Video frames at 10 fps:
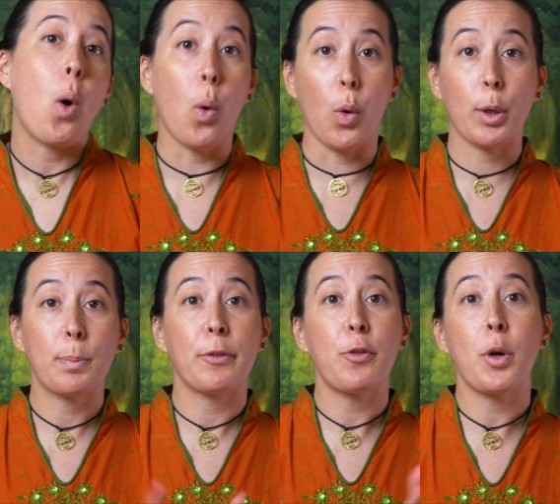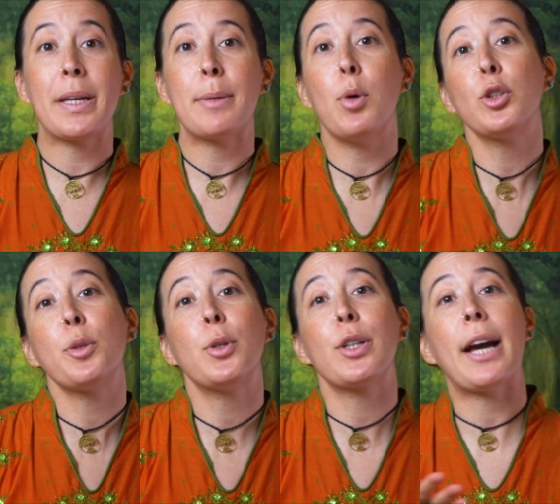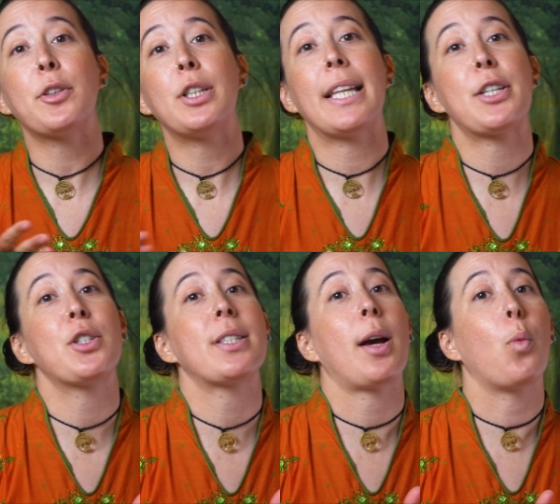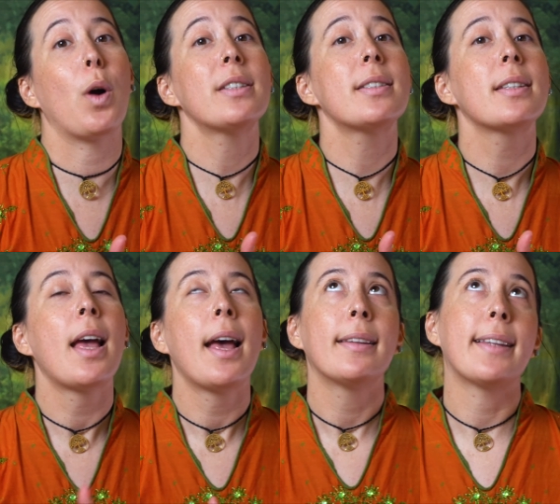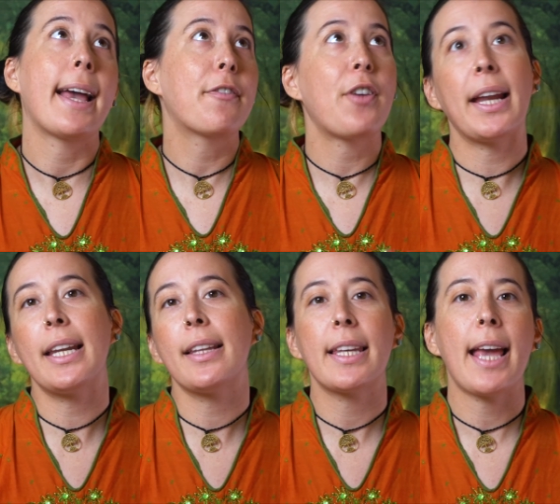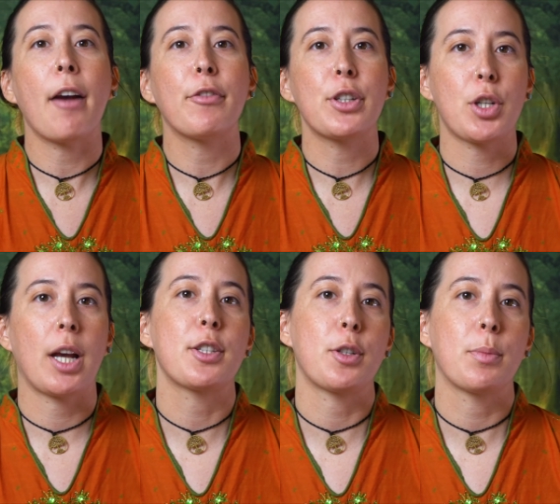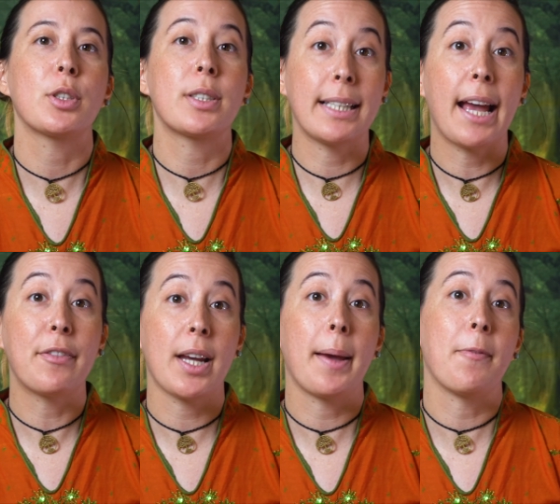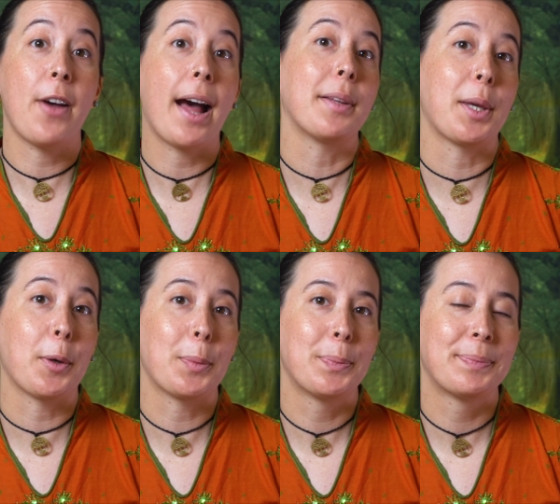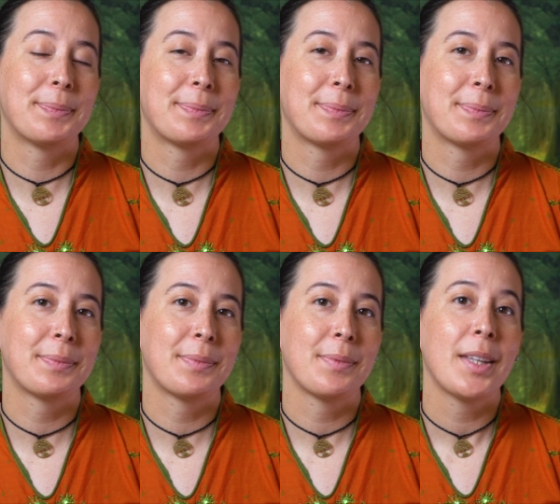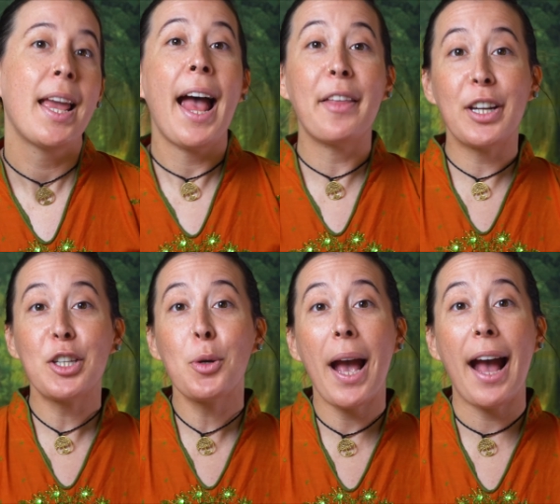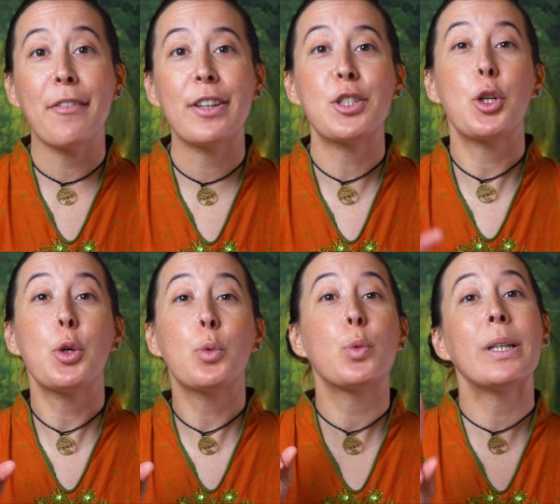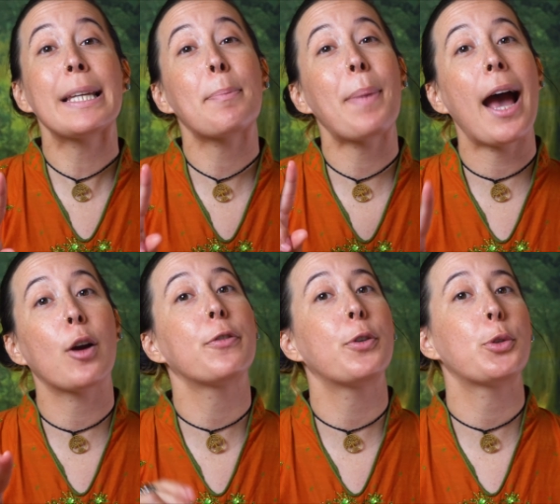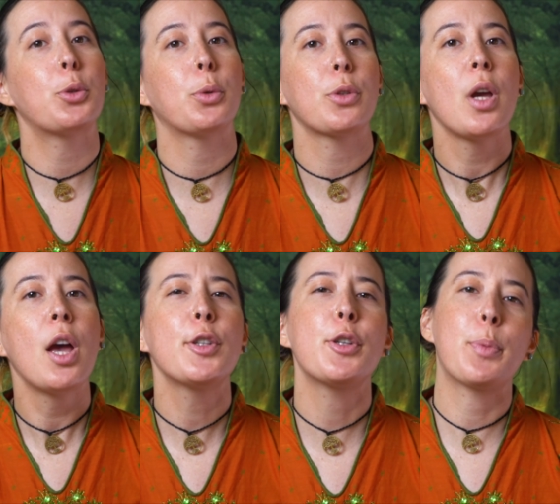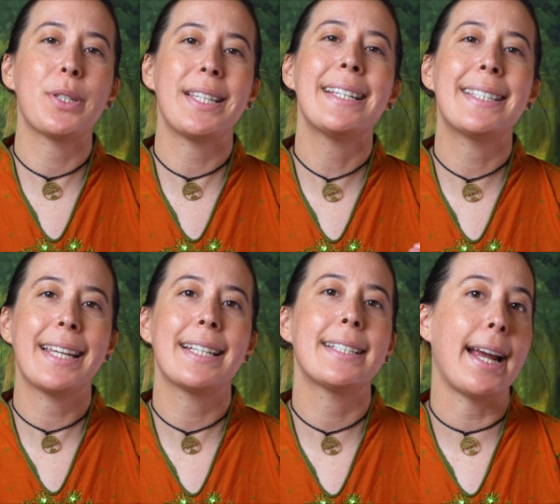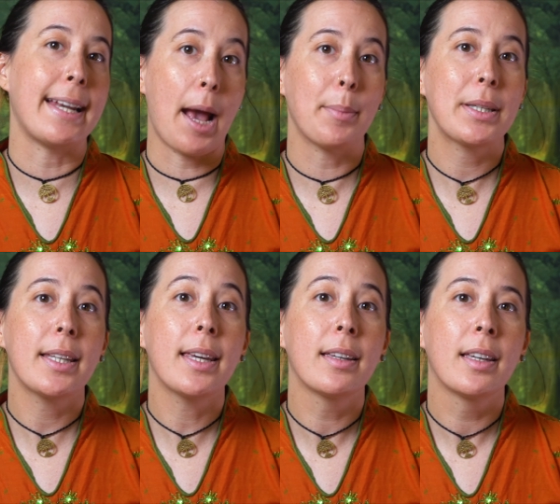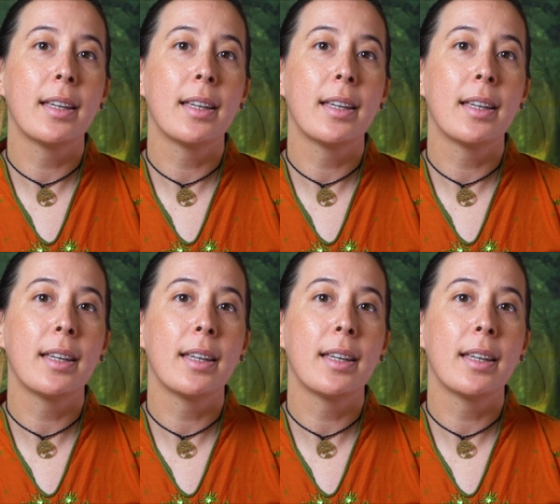or performing multiple calculations at once, like finding the average customer's lifetime value. And there you have it, two really powerful tools to present data dynamically